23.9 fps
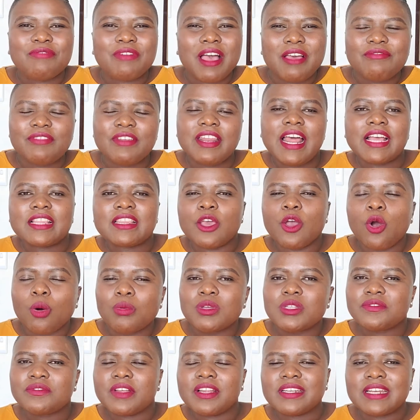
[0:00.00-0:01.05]
I feel like they
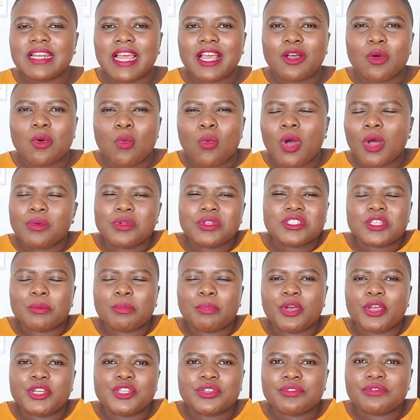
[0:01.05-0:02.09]
almost felt like, what was
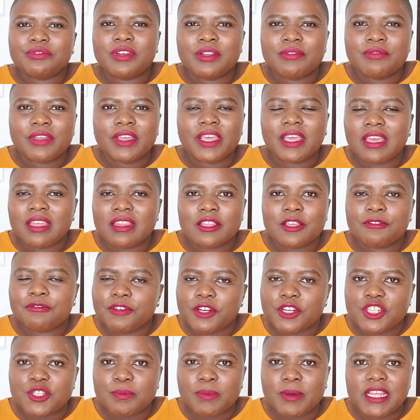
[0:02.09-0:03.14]
the point of living in the
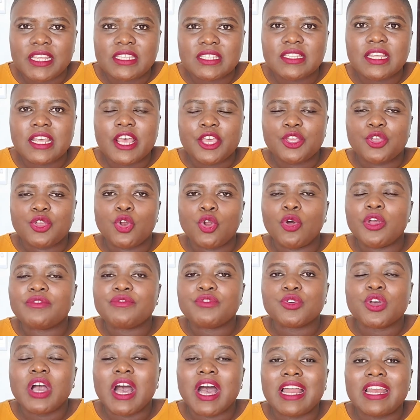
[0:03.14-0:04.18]
first place?
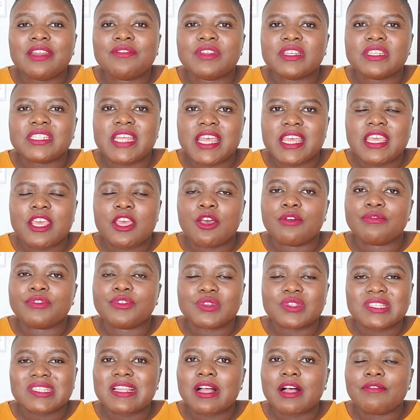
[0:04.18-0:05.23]
If you can't even take care
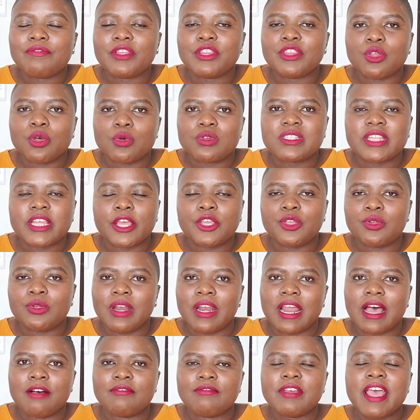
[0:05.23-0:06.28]
of yourself and those that
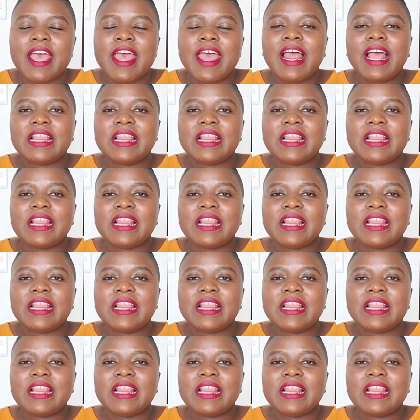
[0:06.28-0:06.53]
you love.